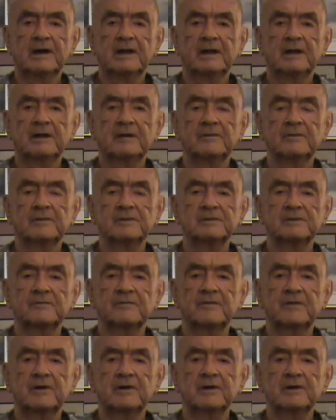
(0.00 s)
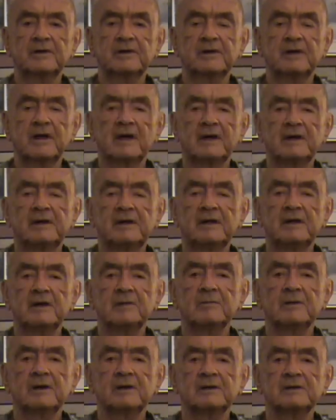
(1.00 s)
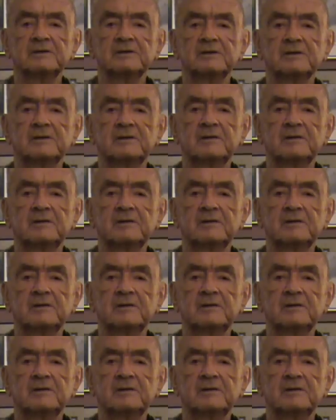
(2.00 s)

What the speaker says: and it was a very good idea because